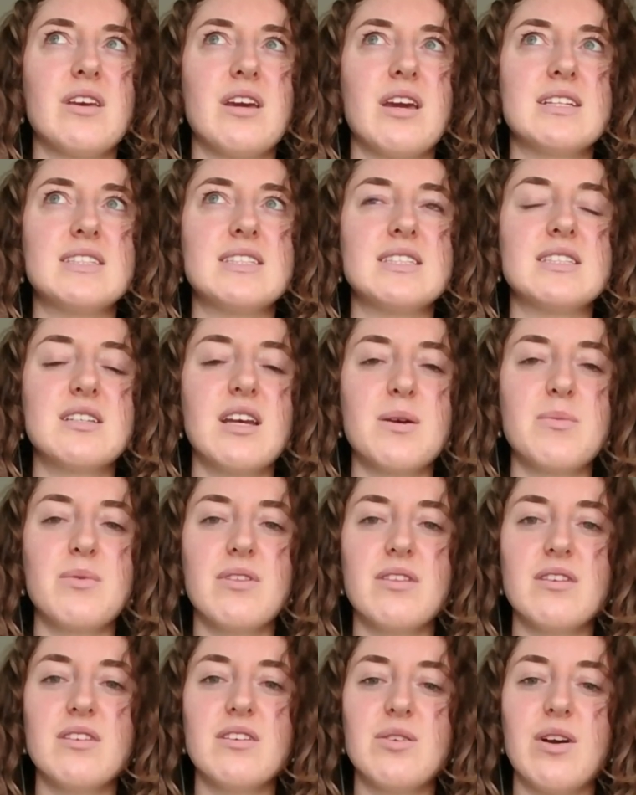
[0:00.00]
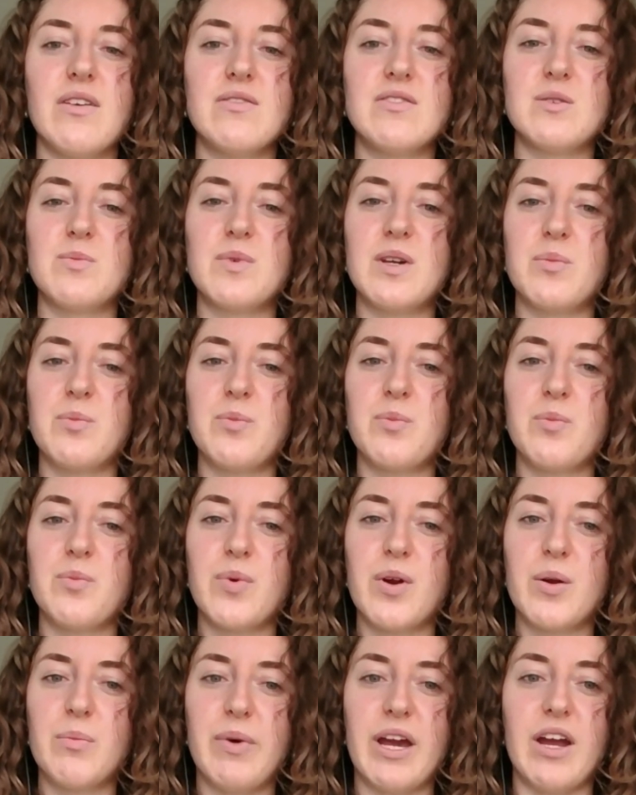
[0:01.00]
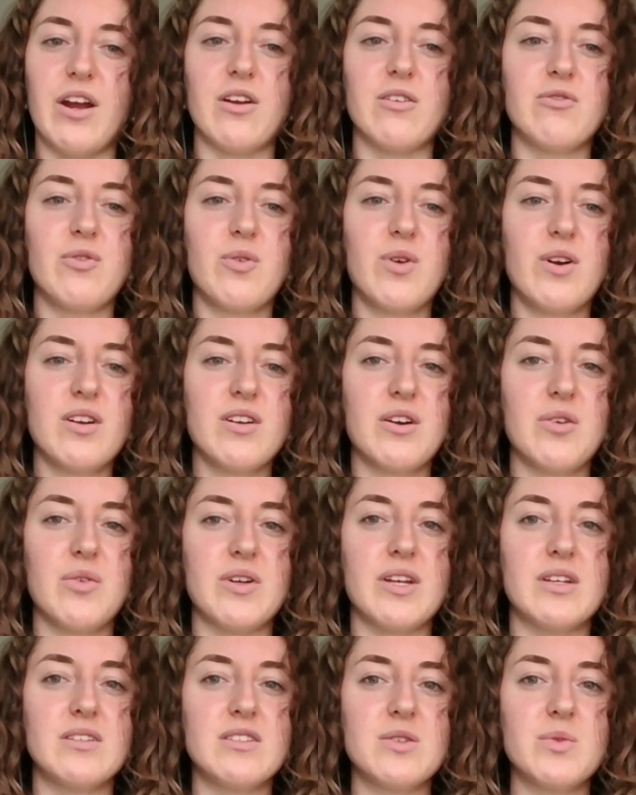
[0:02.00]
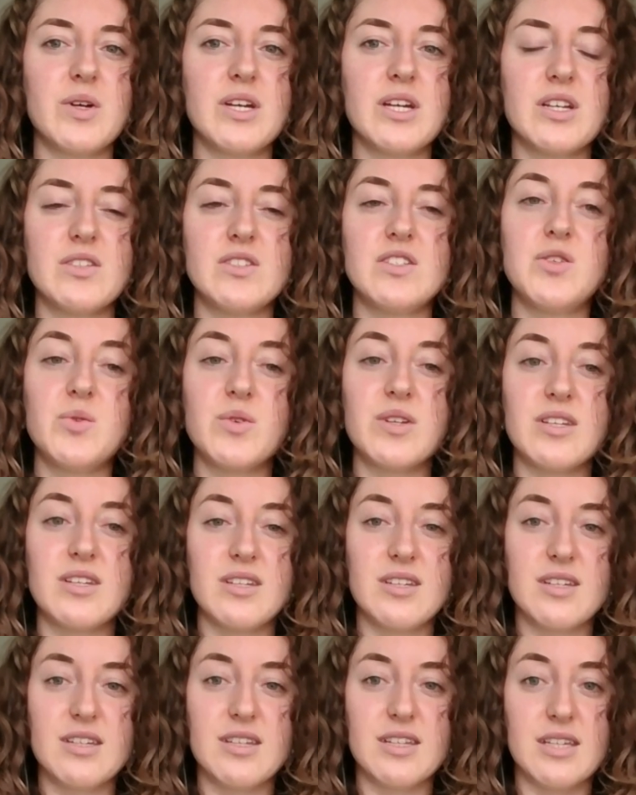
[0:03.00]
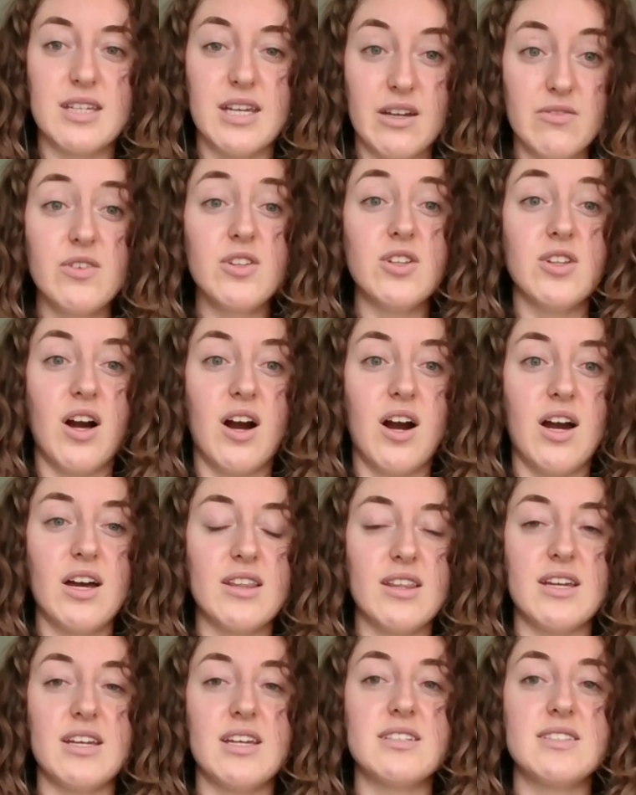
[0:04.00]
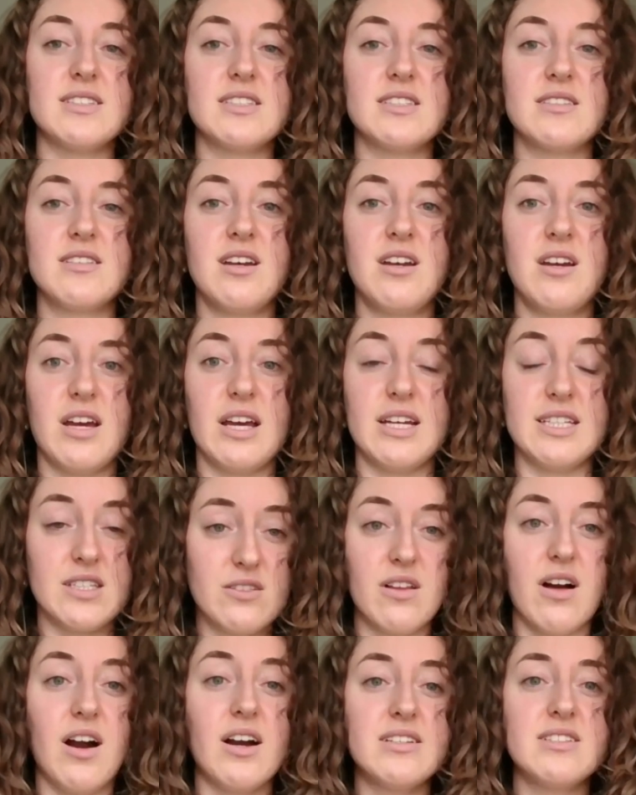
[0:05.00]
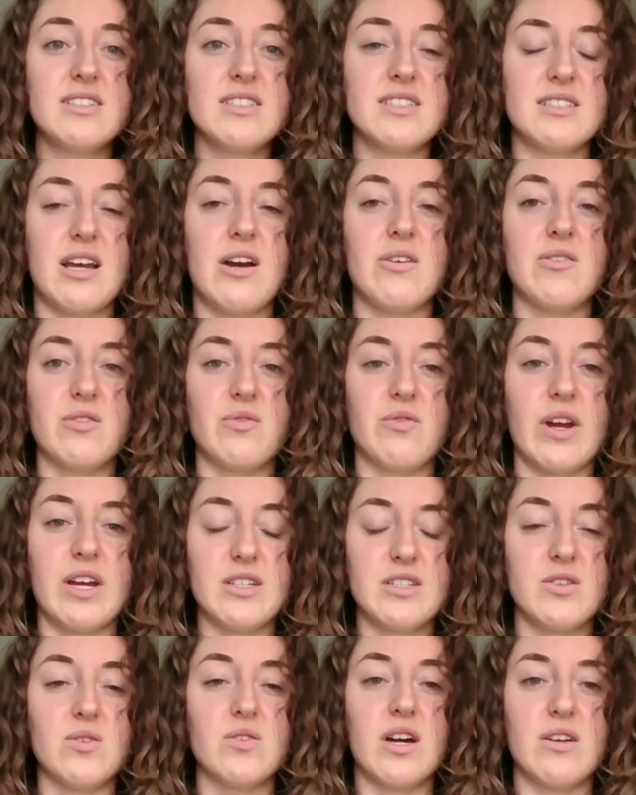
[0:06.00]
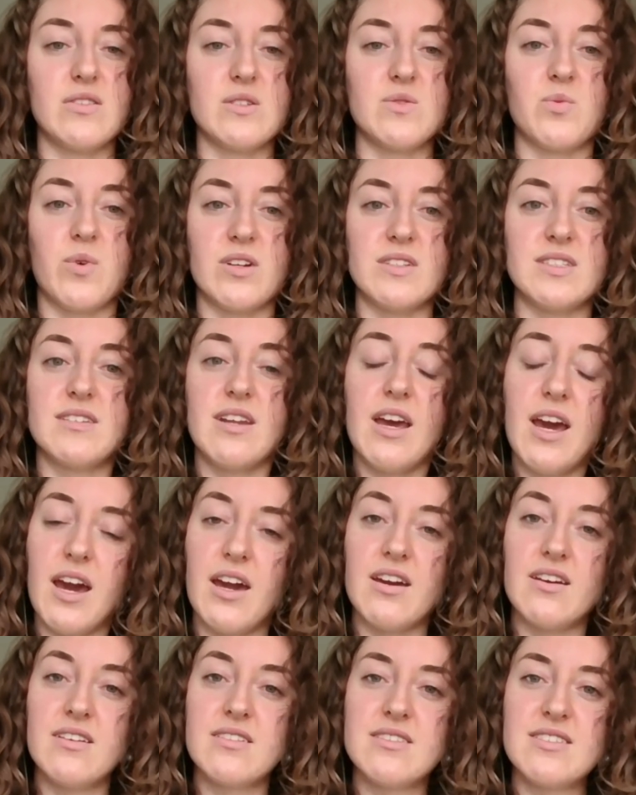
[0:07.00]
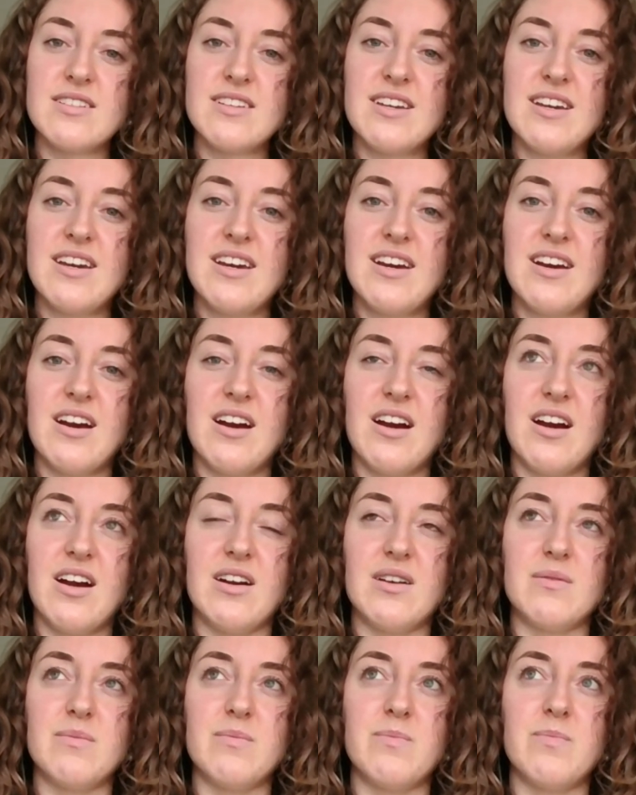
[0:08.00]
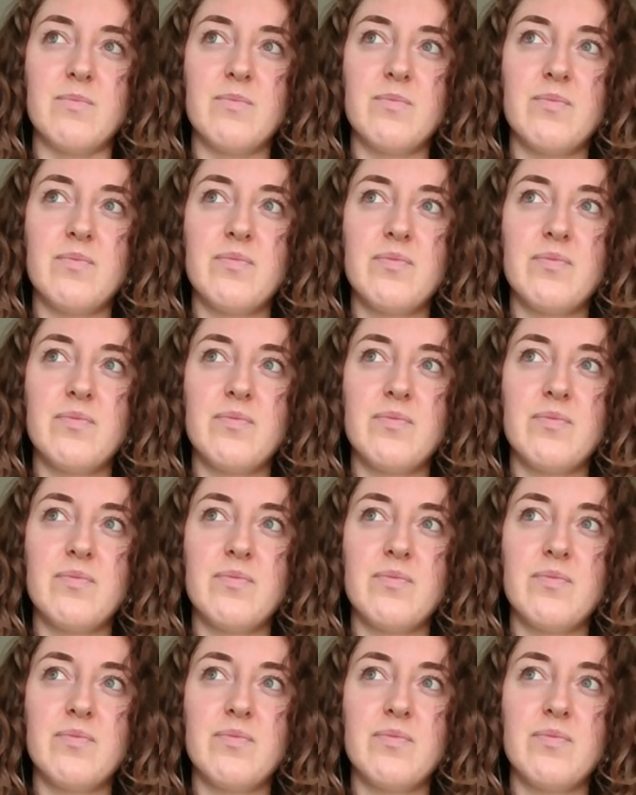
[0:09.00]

it's the type of thing you have to be prepared for going into it cuz you give a lot. Like it's it's a lot to sit down and write 2000 words a day. Um